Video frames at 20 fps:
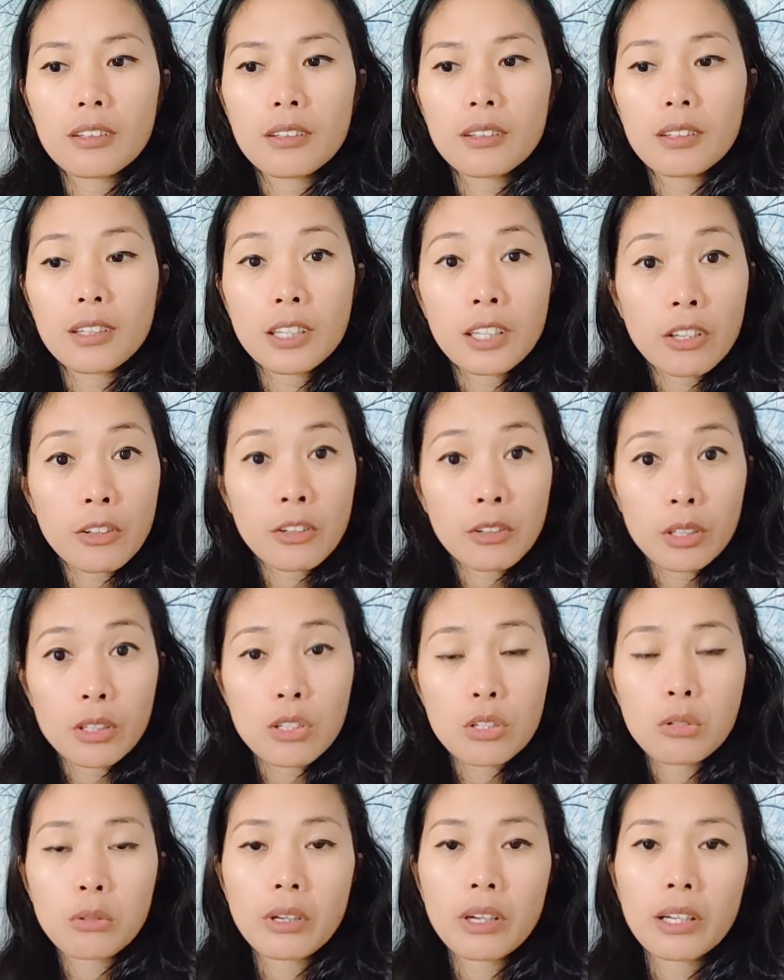here in
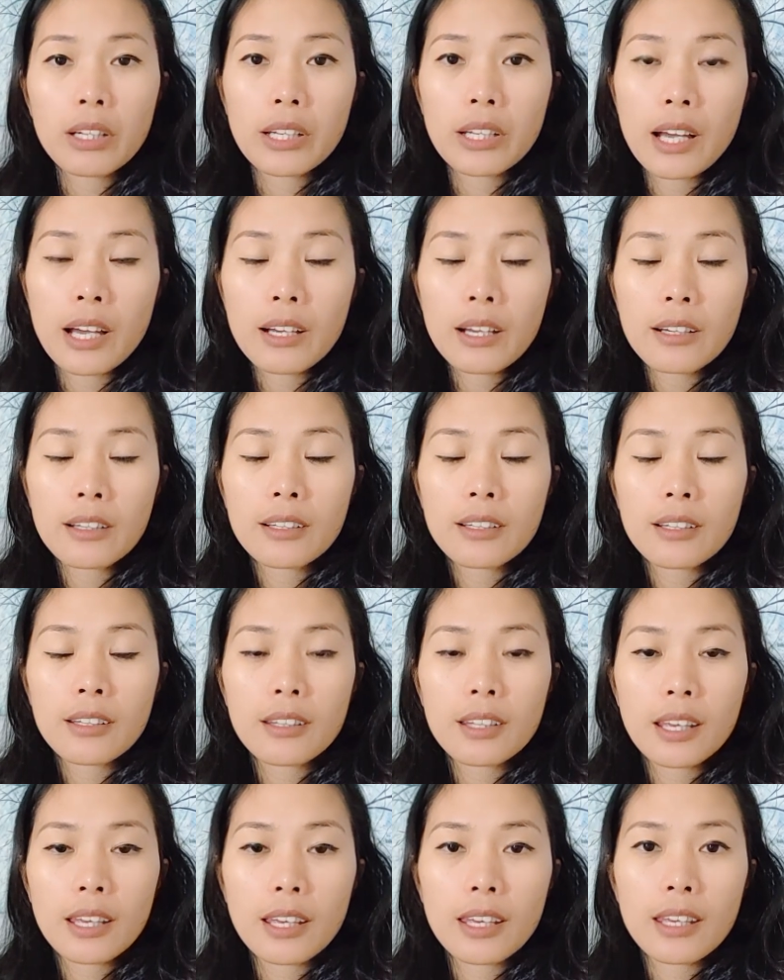Australia,
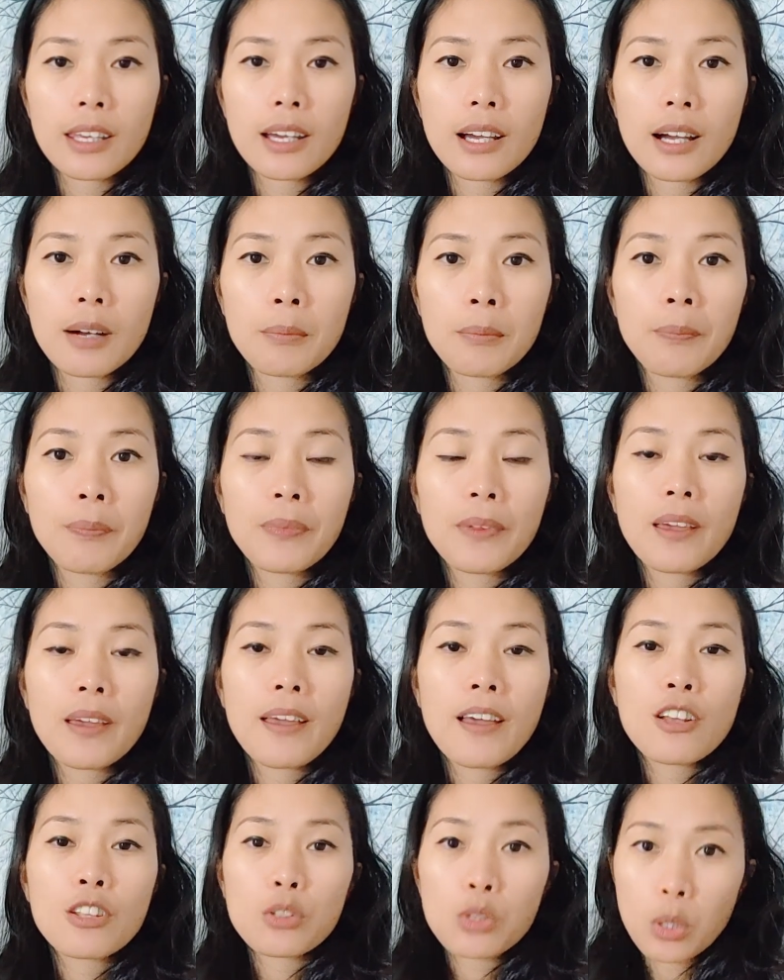they
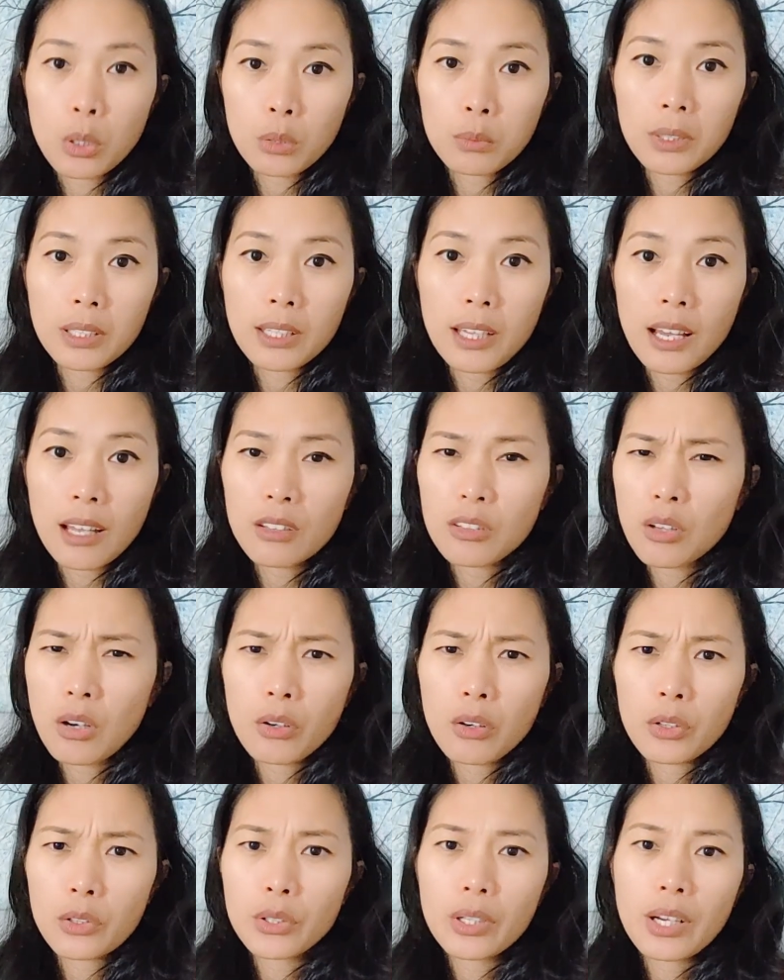told me that no,
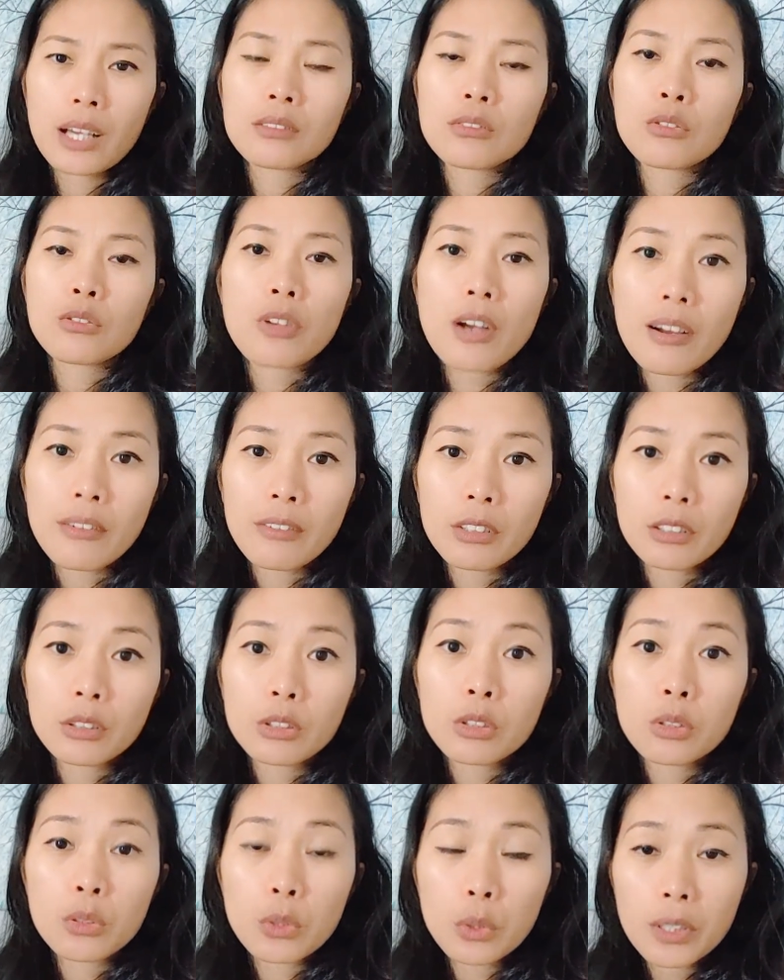you can't travel
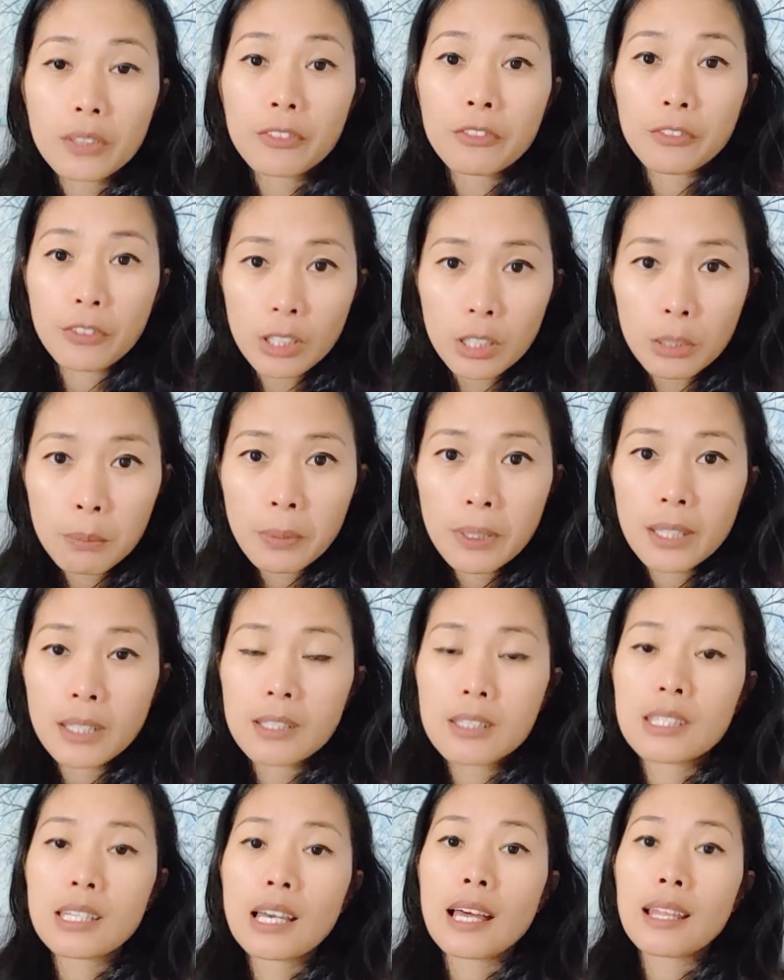to the
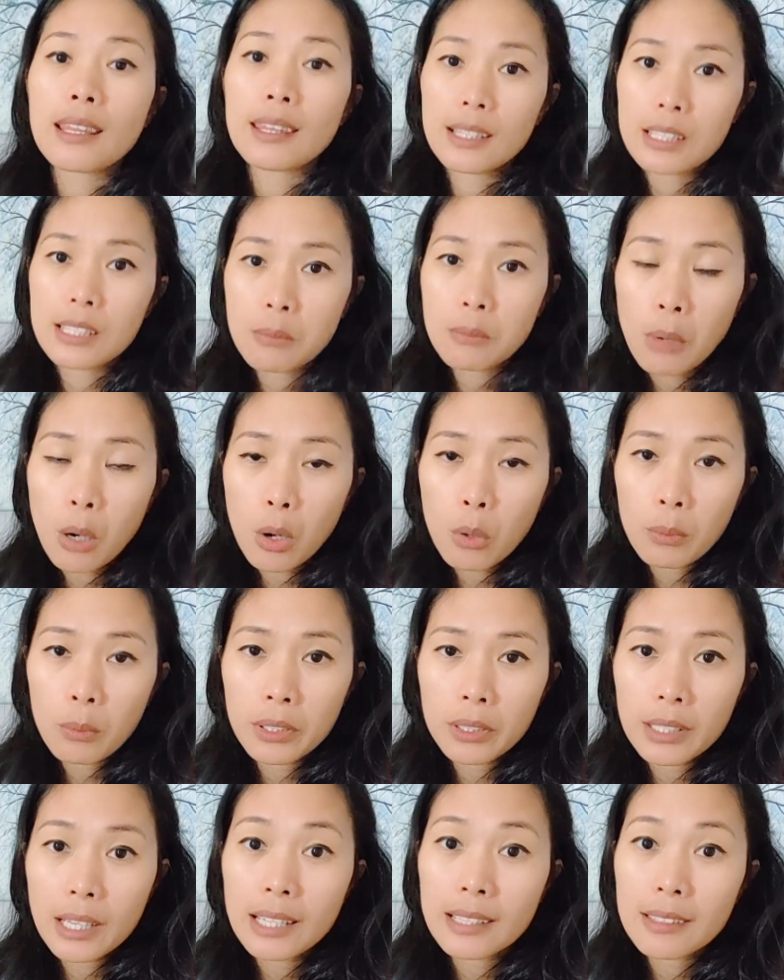Philippines at this
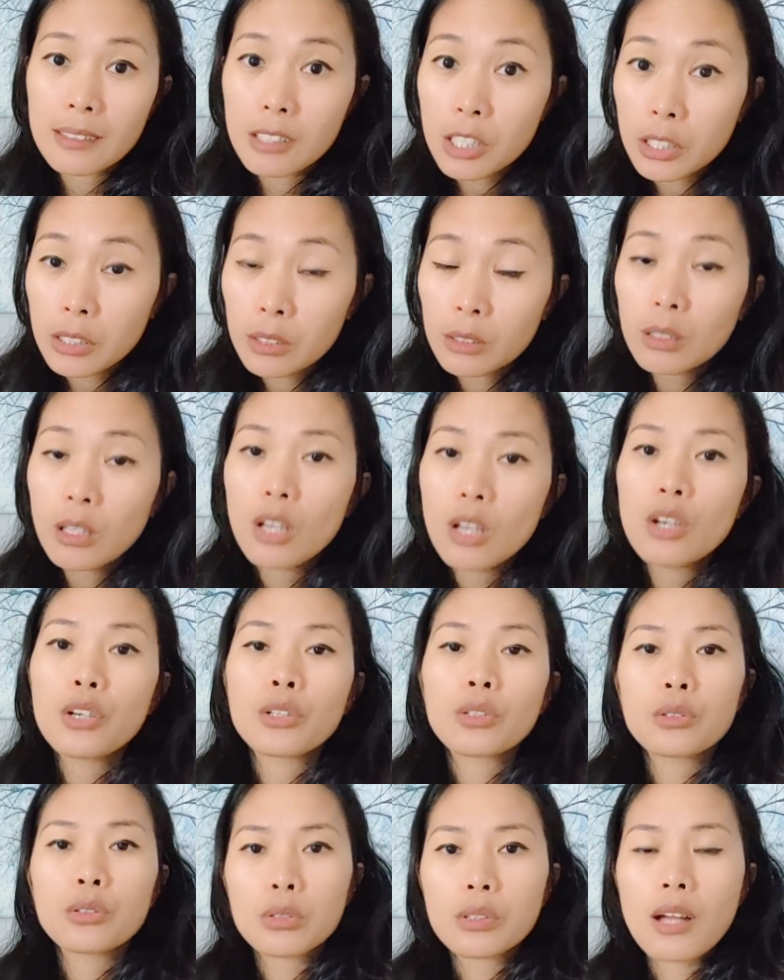moment until
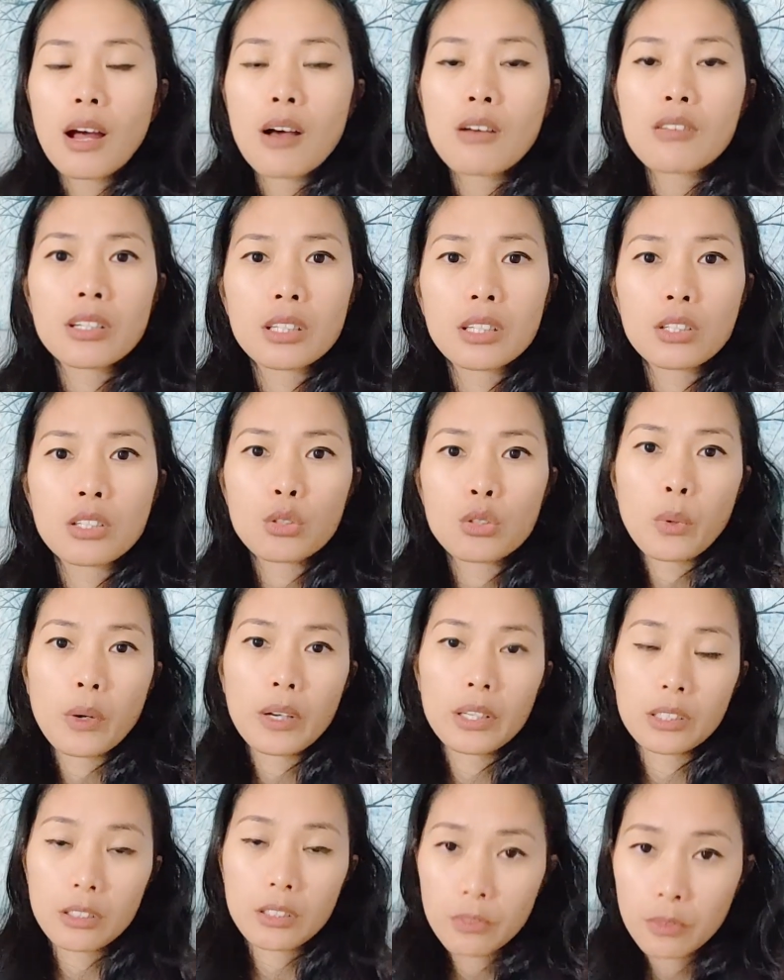
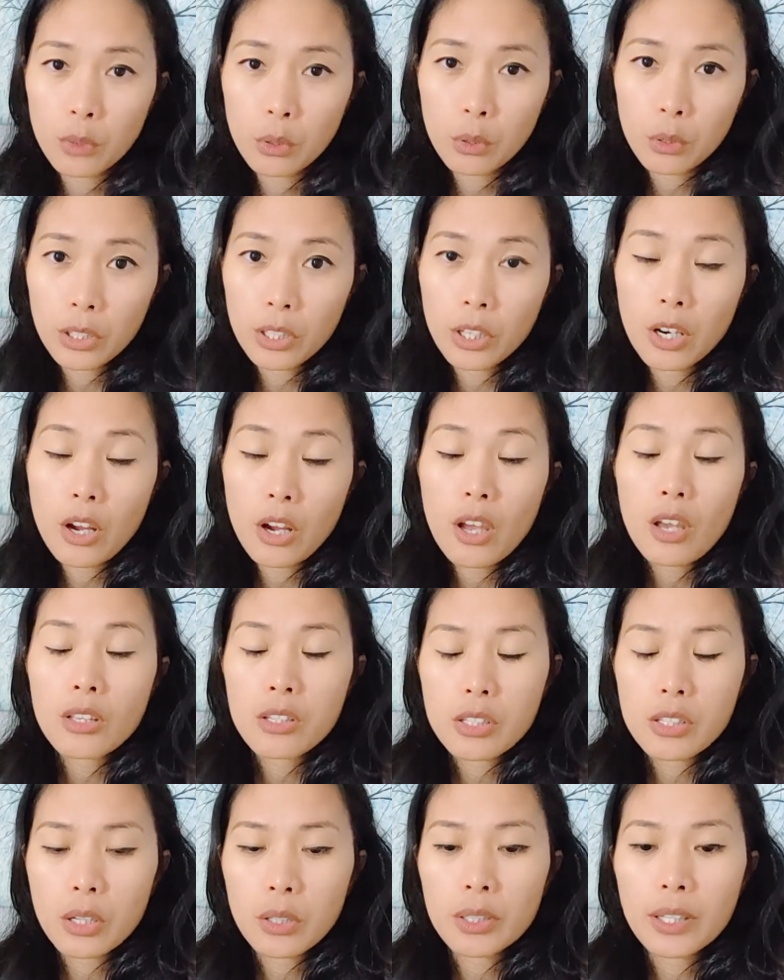2024.
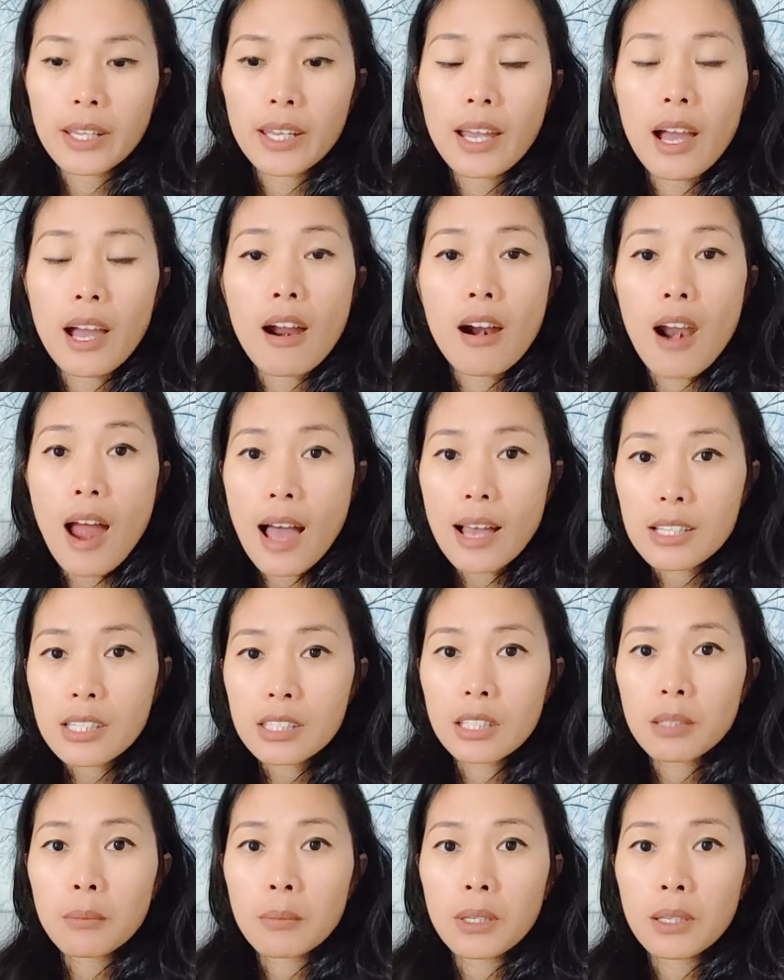So they are
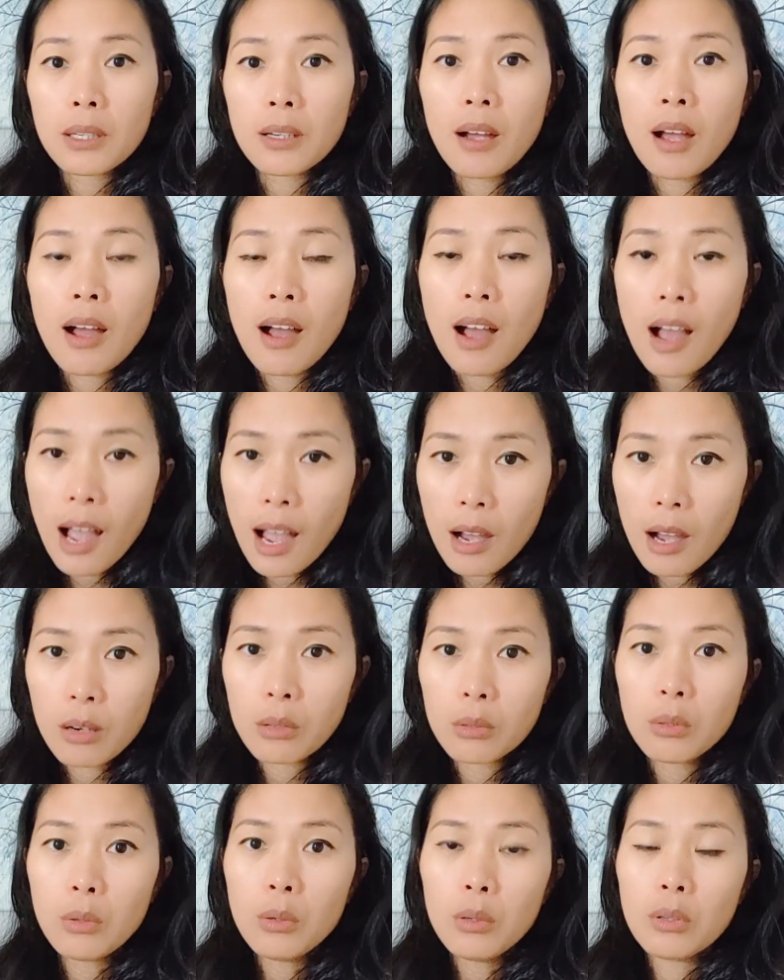asking me
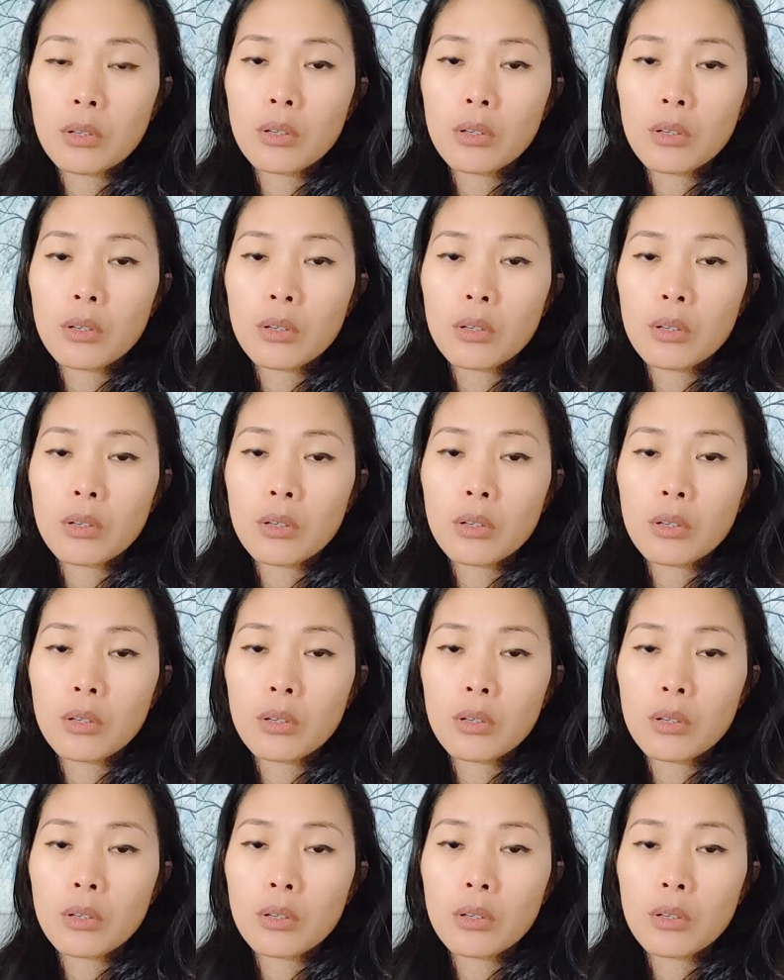how